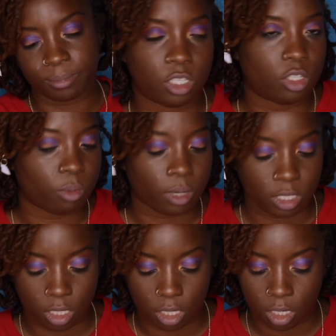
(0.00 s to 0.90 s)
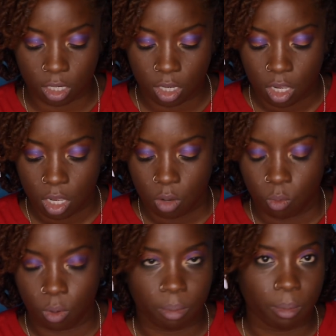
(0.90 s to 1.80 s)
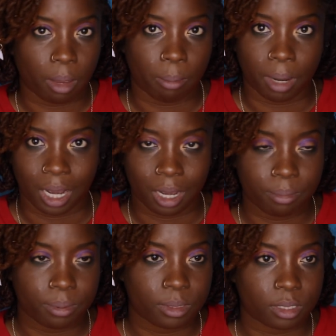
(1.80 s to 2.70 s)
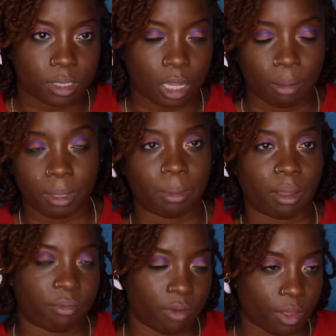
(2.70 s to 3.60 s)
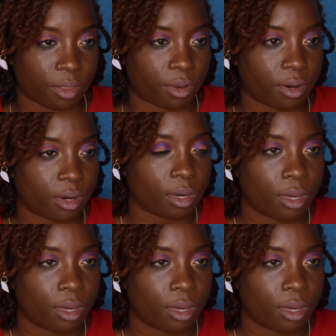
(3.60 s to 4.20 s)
Situation with my pops, I mean my father,